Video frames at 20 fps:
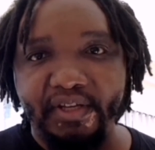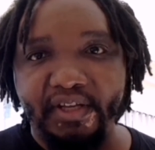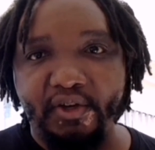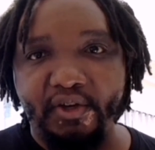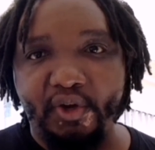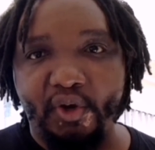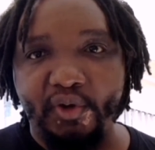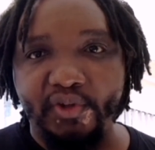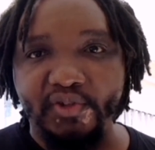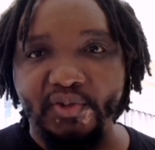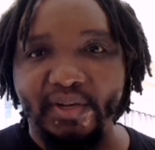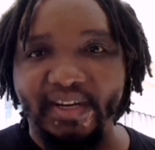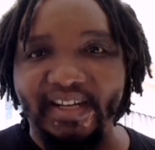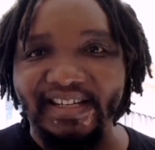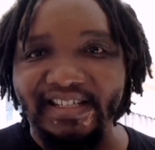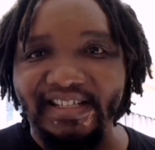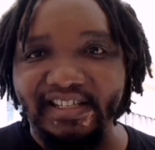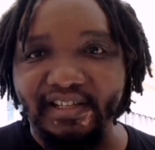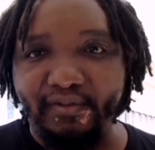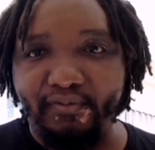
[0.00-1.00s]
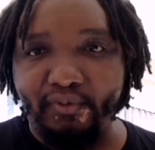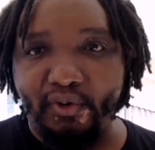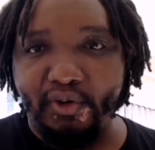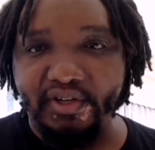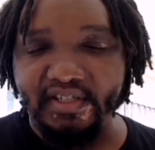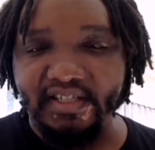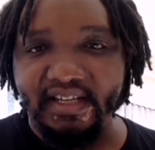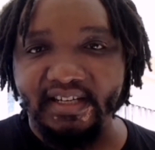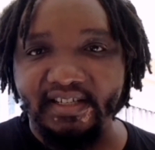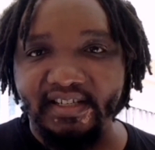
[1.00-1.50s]
It's not a
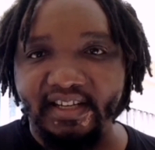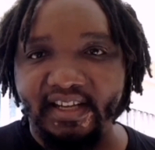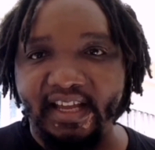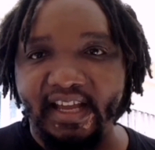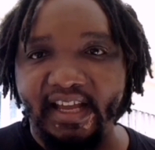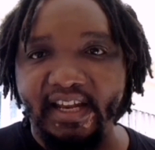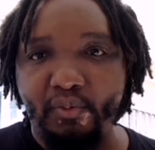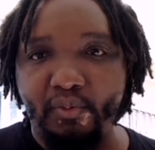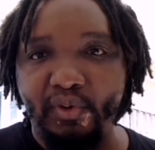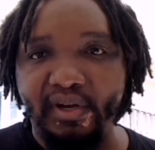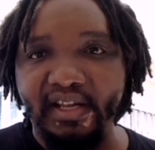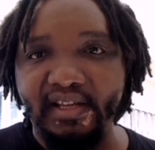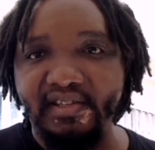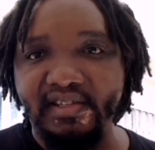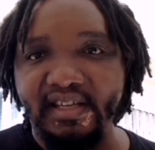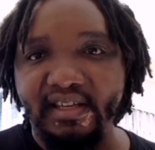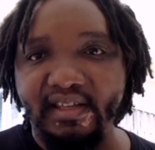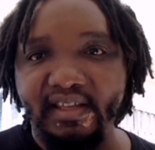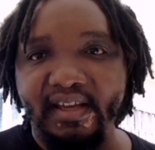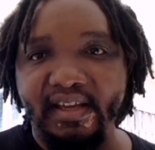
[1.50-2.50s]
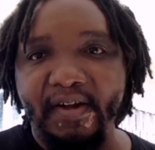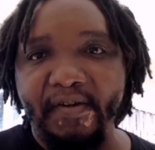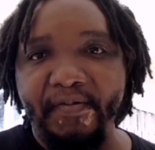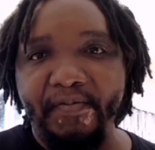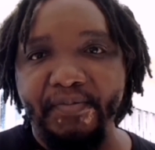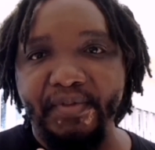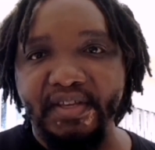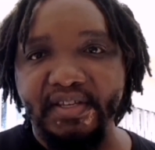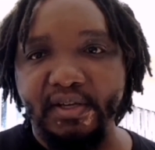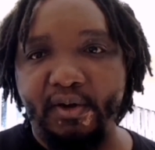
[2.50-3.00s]
default setting. And when I say
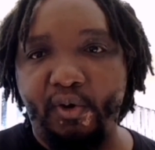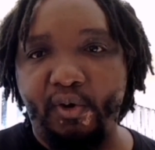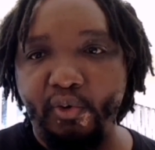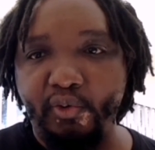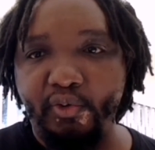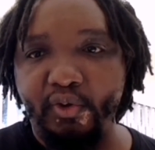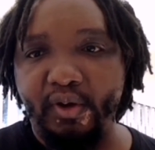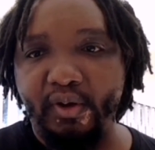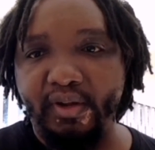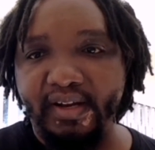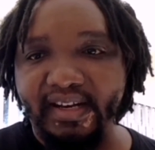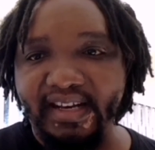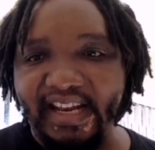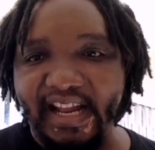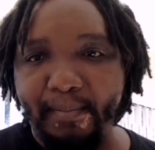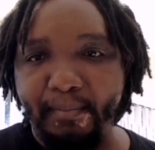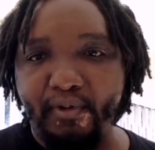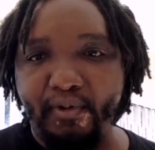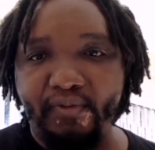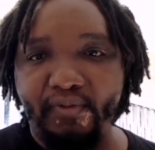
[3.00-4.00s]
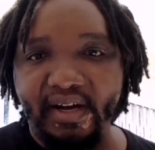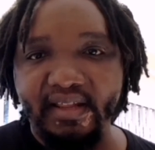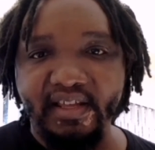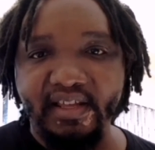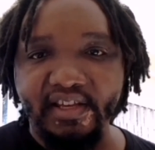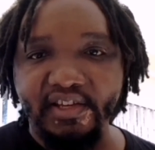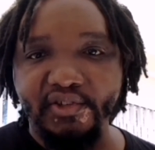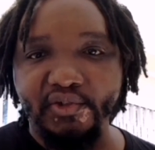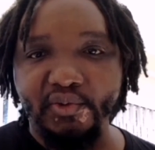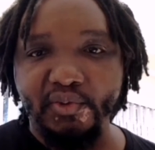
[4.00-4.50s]
there's a whole number of
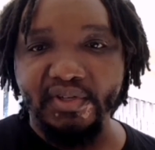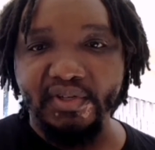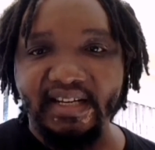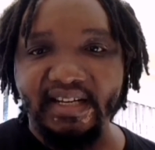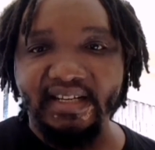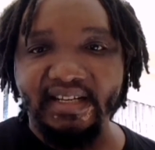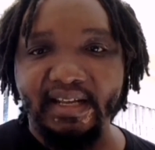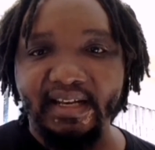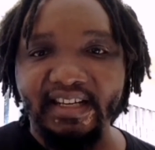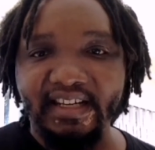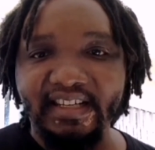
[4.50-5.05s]
other issues and